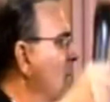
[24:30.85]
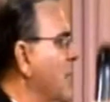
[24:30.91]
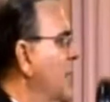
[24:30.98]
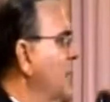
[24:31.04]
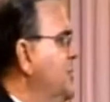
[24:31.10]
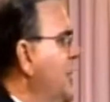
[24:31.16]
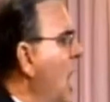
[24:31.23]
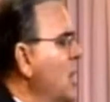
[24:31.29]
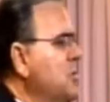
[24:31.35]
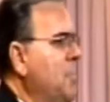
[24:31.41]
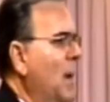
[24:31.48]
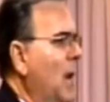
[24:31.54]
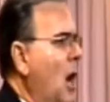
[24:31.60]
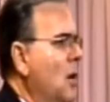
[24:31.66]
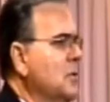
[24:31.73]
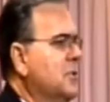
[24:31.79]
The church
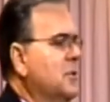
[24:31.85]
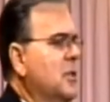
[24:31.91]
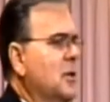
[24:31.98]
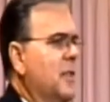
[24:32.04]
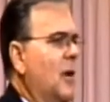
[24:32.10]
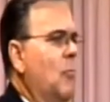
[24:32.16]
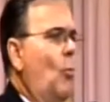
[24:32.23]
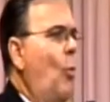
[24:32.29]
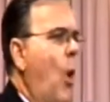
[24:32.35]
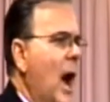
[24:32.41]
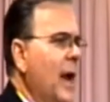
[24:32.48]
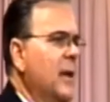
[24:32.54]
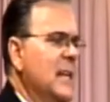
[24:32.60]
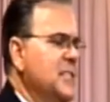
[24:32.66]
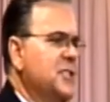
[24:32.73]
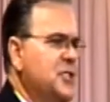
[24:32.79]
belongs to the
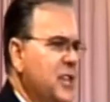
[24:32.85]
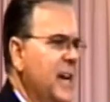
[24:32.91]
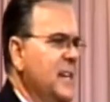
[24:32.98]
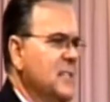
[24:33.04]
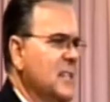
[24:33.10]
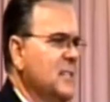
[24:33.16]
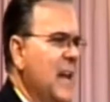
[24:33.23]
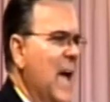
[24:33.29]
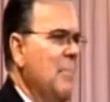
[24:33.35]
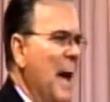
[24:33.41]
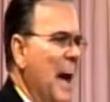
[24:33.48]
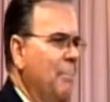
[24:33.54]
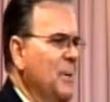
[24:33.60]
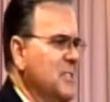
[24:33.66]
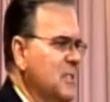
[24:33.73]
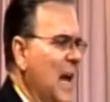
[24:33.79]
oneness, Jesus name
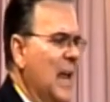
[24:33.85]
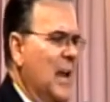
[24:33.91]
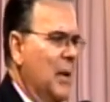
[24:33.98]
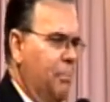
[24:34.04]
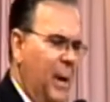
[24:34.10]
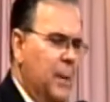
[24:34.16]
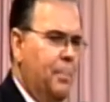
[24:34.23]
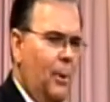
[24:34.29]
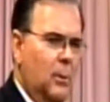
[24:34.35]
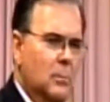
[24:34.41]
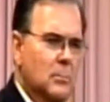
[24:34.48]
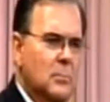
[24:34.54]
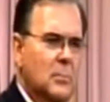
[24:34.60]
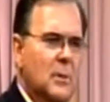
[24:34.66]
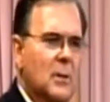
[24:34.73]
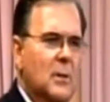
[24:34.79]
apostolic people.
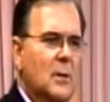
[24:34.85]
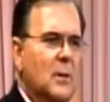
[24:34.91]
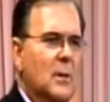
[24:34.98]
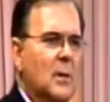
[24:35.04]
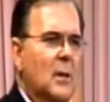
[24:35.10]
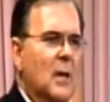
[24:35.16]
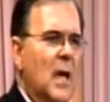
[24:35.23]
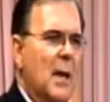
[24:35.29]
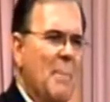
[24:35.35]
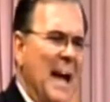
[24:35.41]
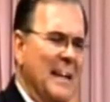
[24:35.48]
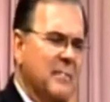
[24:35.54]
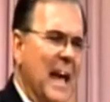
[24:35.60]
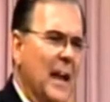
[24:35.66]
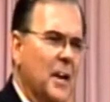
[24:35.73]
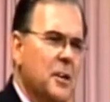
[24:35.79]
Am I
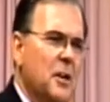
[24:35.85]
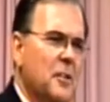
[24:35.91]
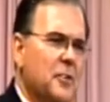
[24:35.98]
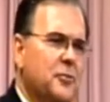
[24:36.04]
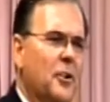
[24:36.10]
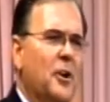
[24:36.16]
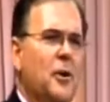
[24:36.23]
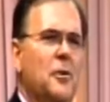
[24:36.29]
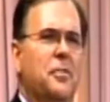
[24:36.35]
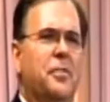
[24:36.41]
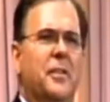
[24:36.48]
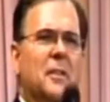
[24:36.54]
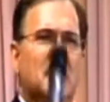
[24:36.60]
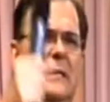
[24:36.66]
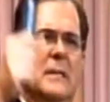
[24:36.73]
telling you the truth?